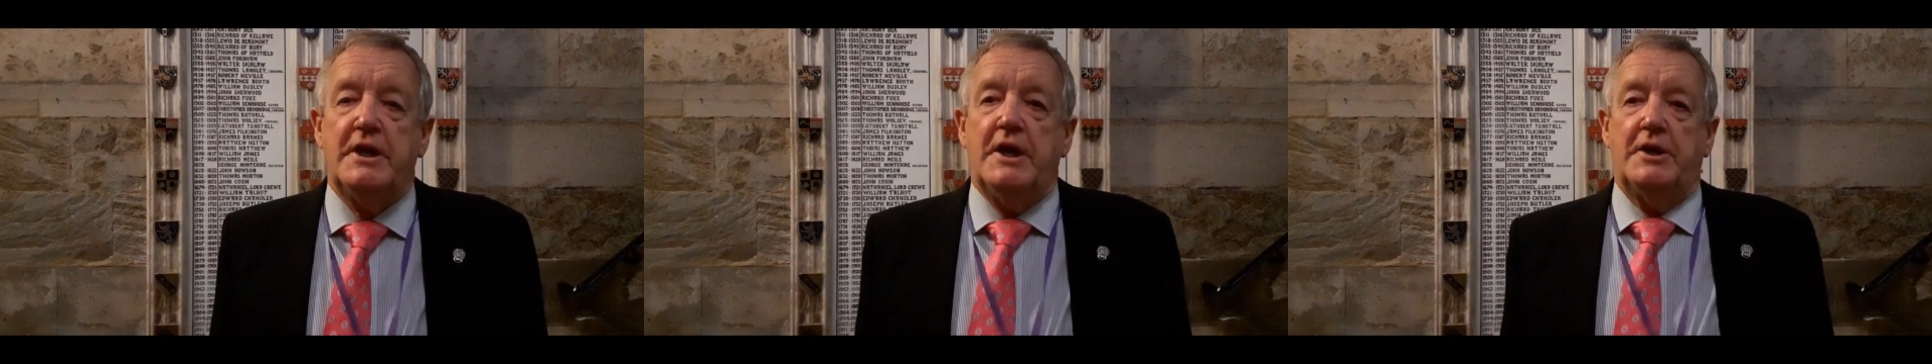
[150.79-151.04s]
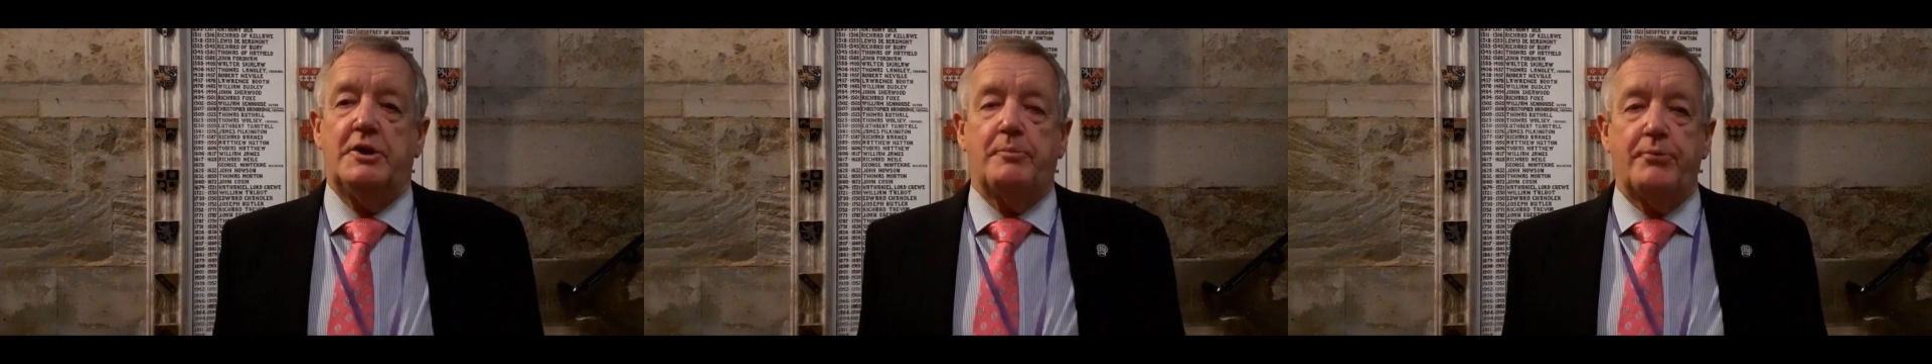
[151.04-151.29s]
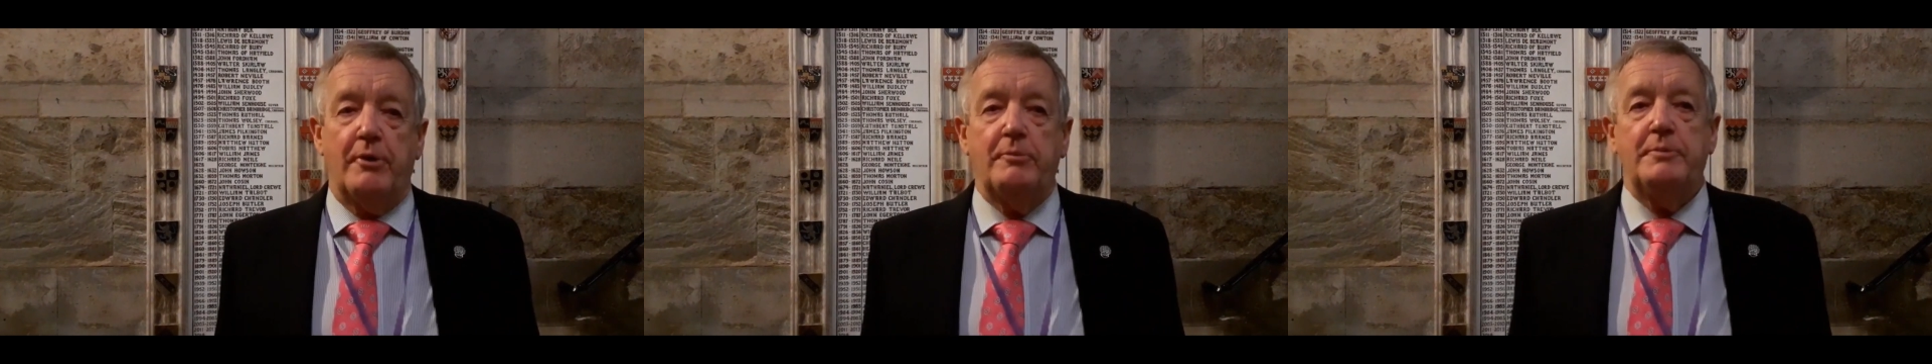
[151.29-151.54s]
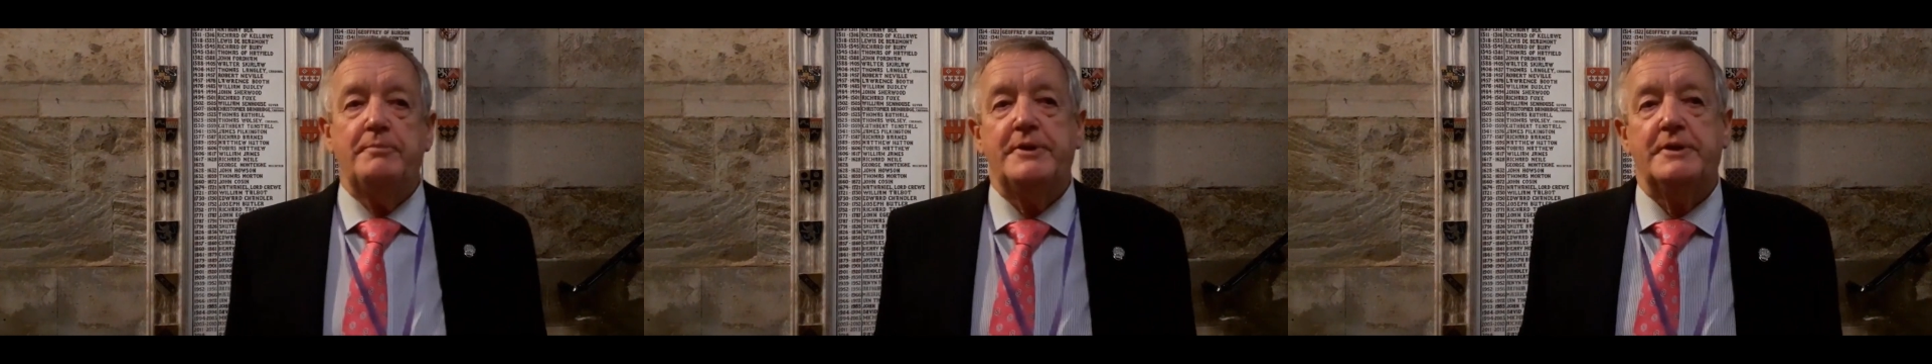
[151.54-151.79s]
and the
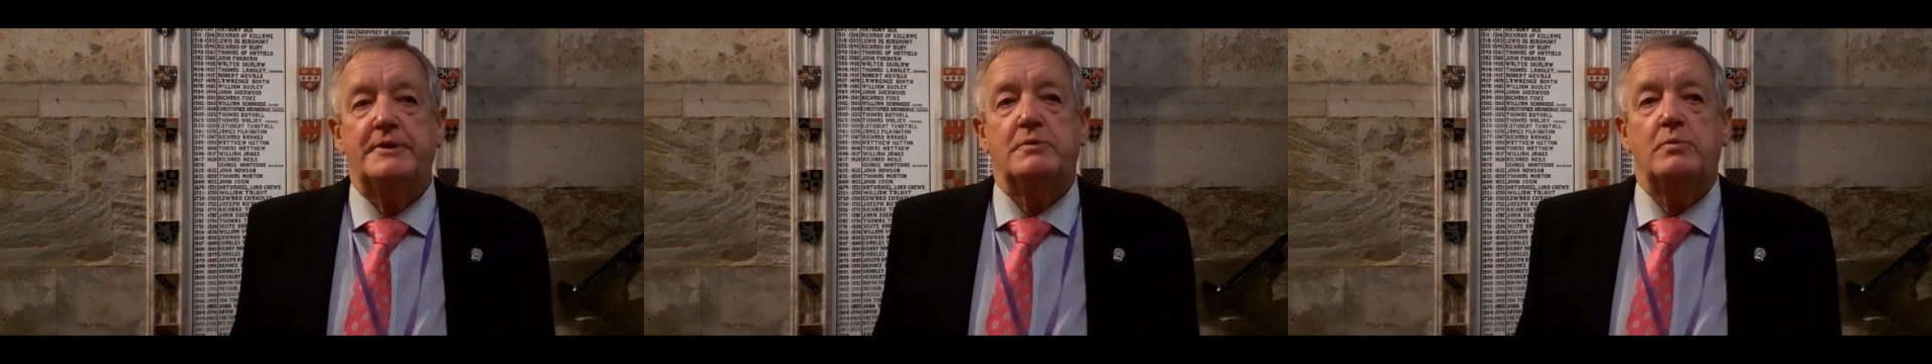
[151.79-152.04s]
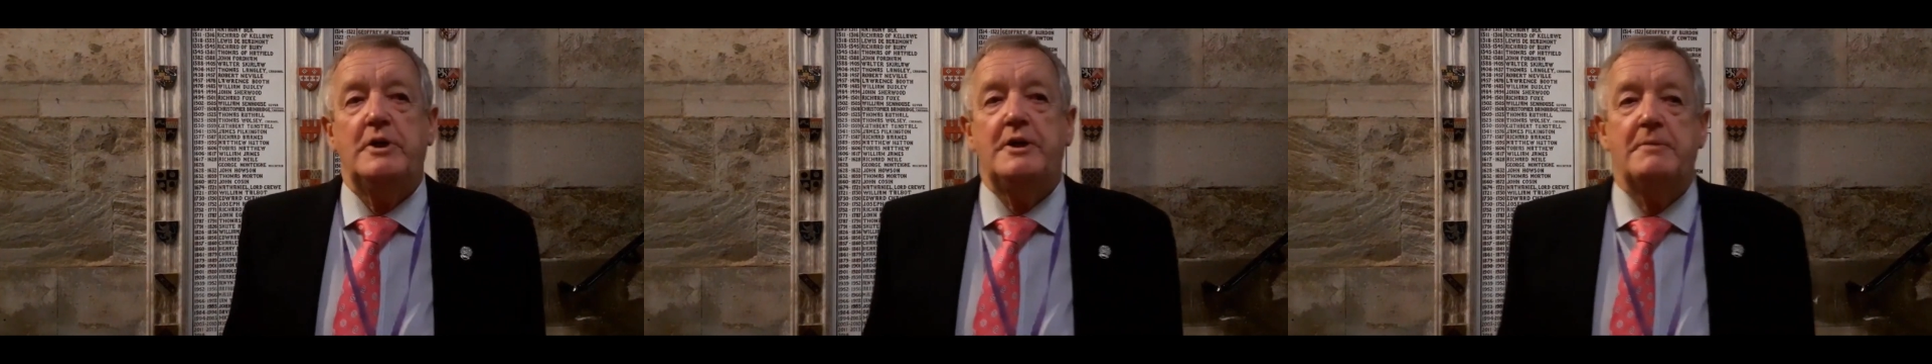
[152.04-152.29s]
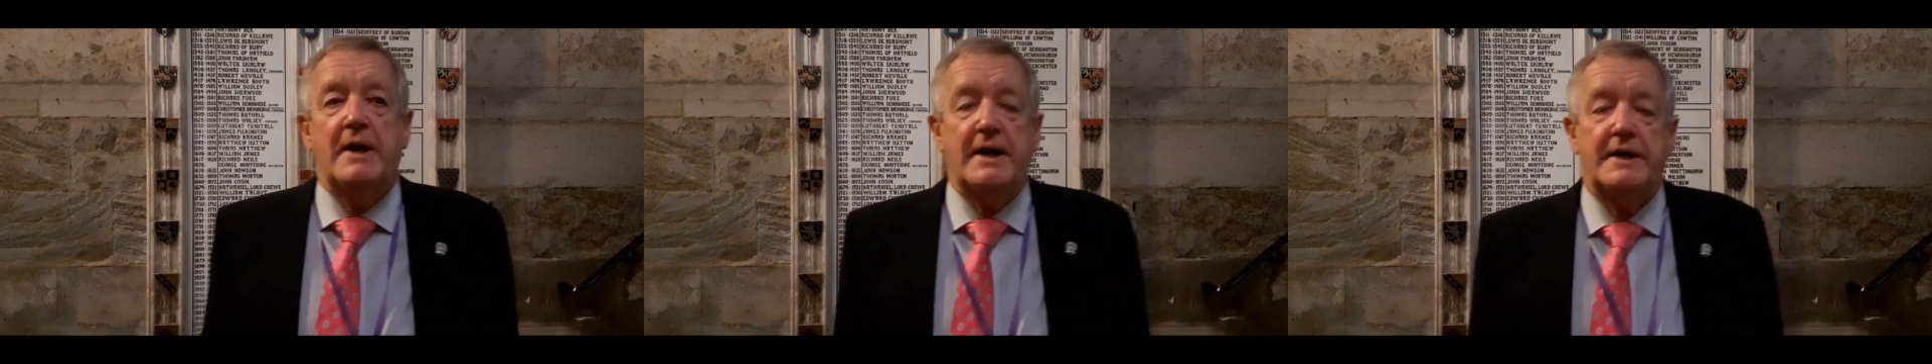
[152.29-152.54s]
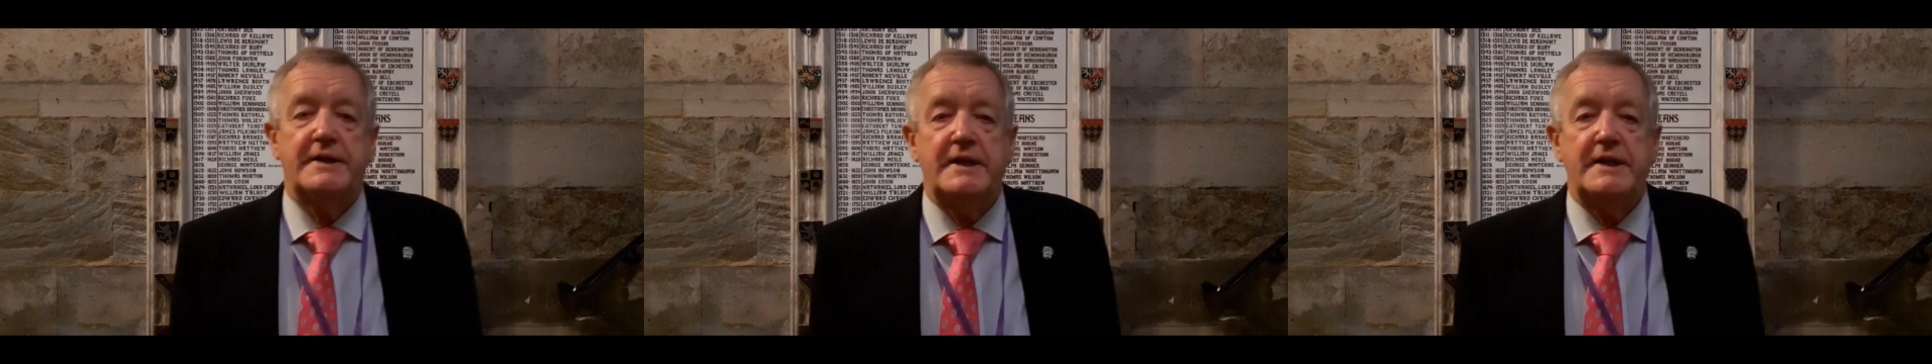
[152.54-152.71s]
problem that William had,